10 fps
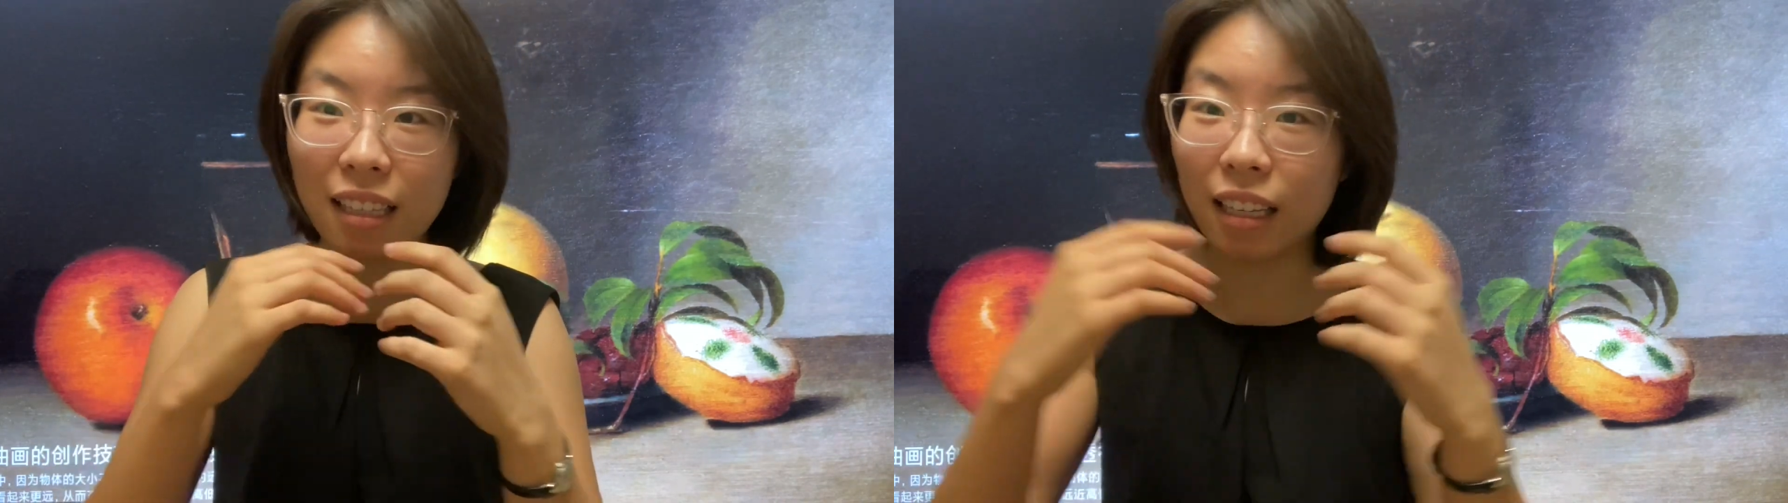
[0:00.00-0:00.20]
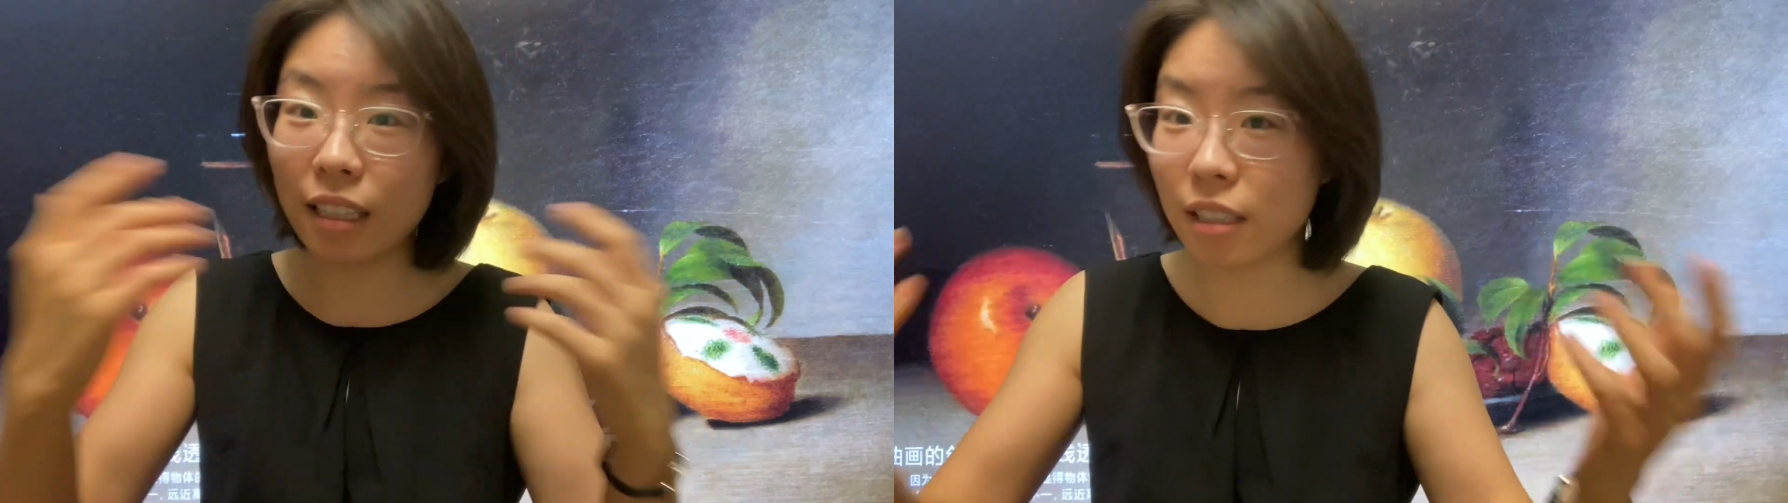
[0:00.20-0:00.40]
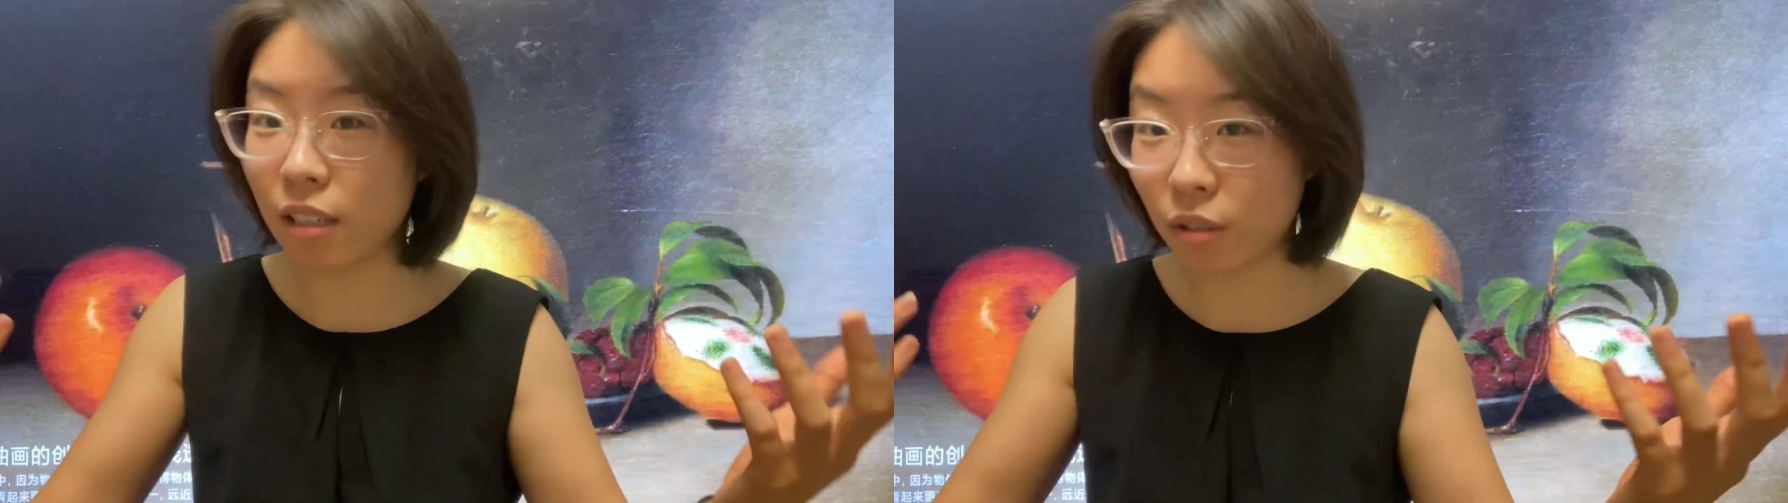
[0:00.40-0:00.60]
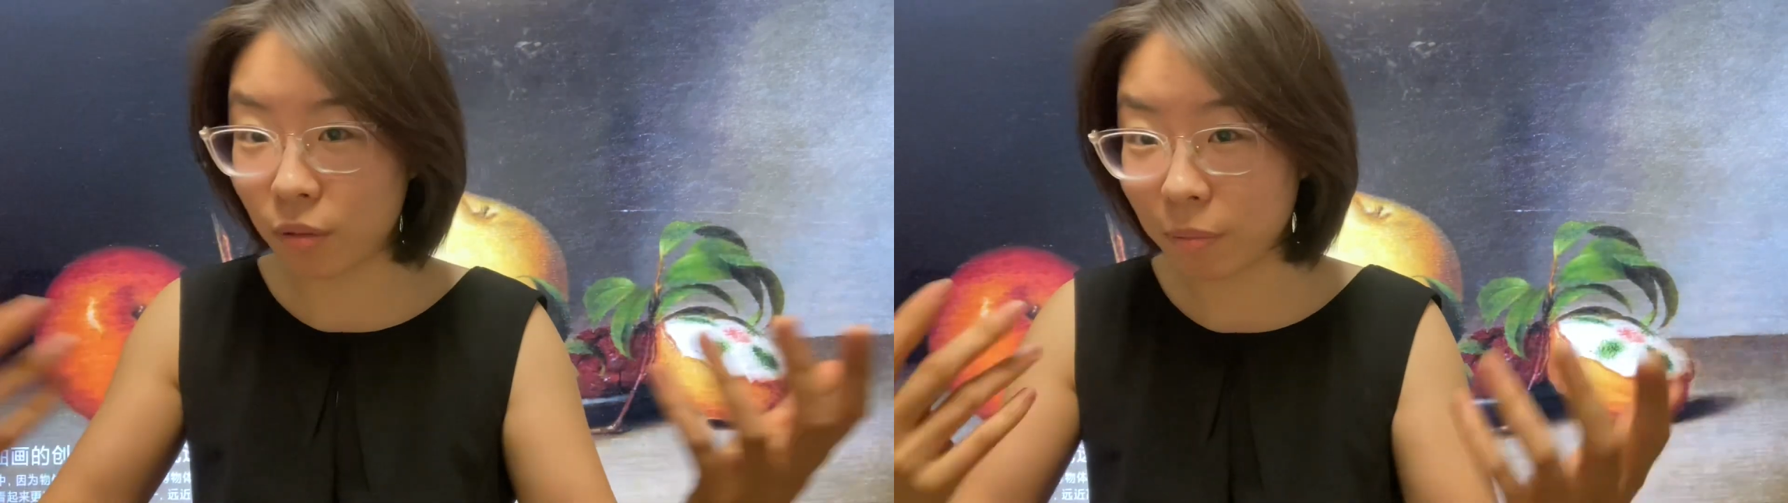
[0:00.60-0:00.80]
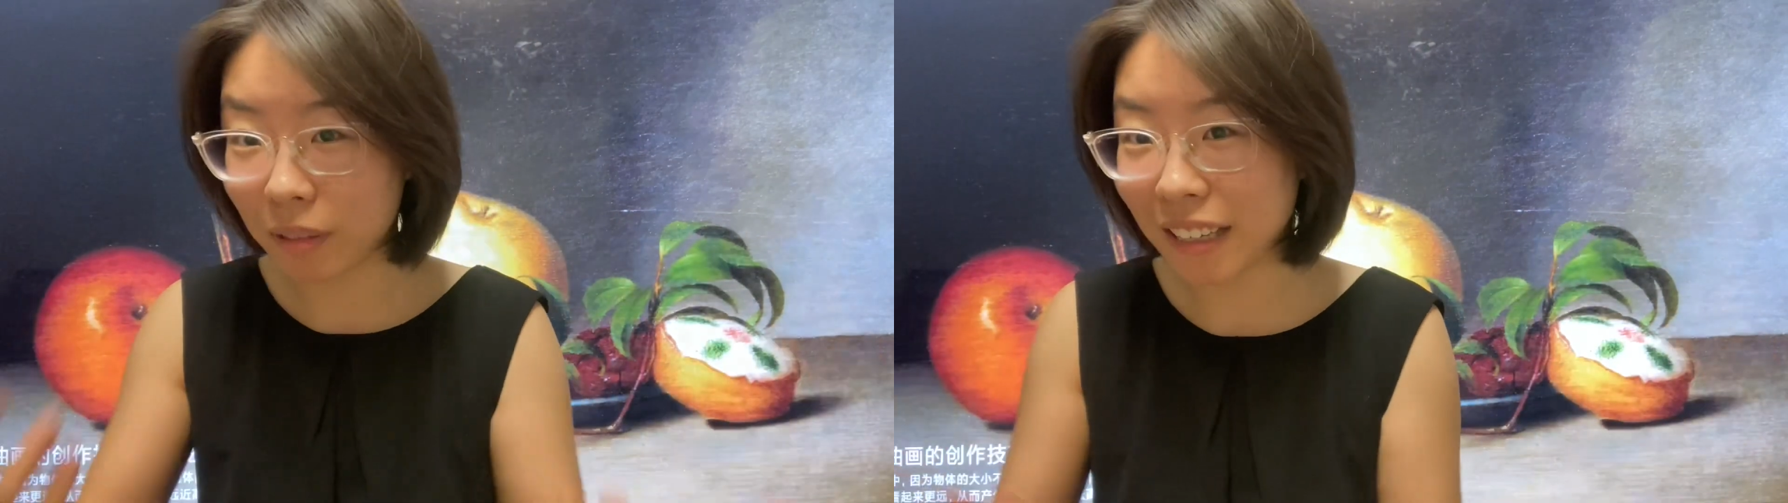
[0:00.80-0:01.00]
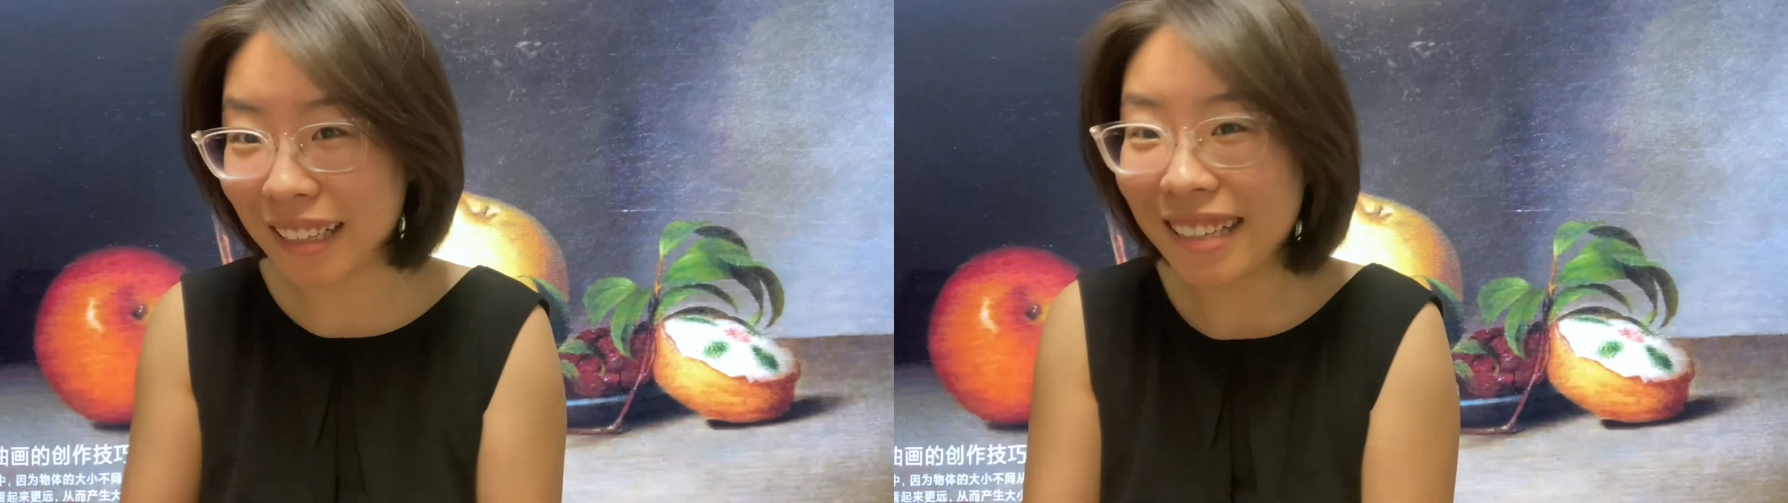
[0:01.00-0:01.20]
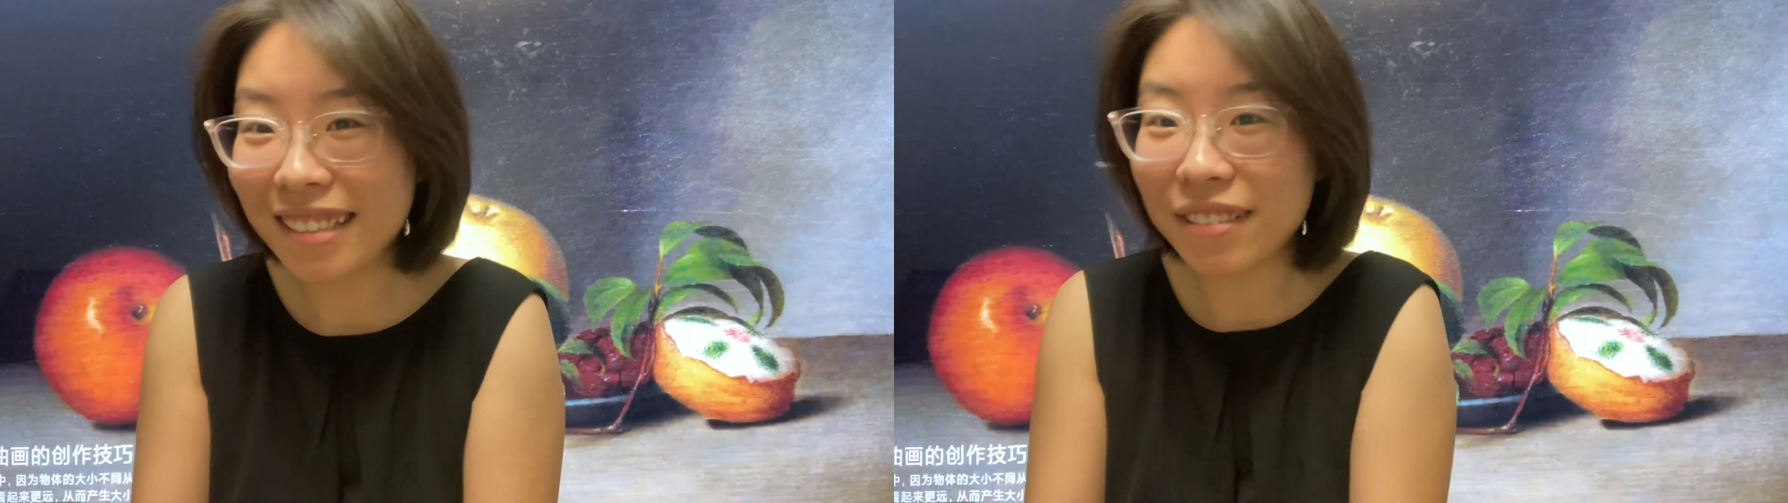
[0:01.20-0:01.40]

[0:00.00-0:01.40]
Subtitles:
easy to play this